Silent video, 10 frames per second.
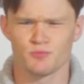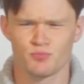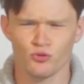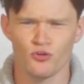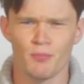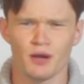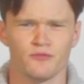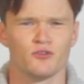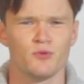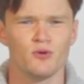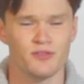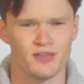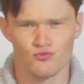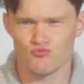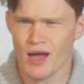brought on by the vermouth
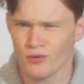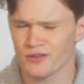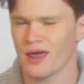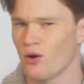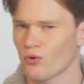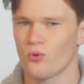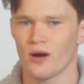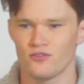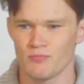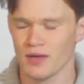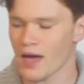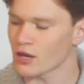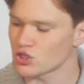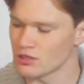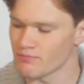is rounded out quite a bit
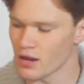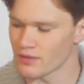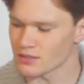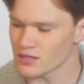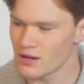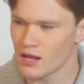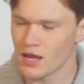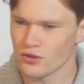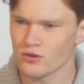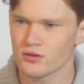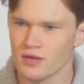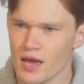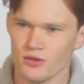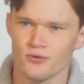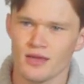actually by this. And
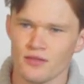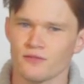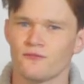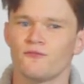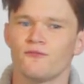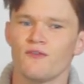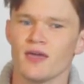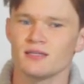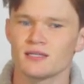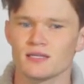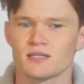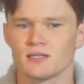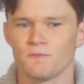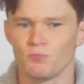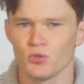you get the
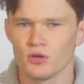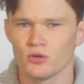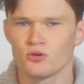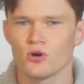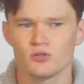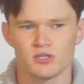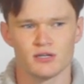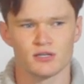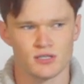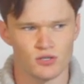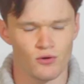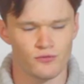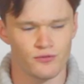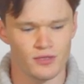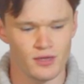faintest ghostliness
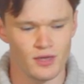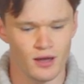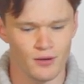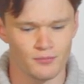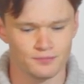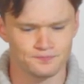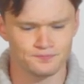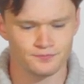of the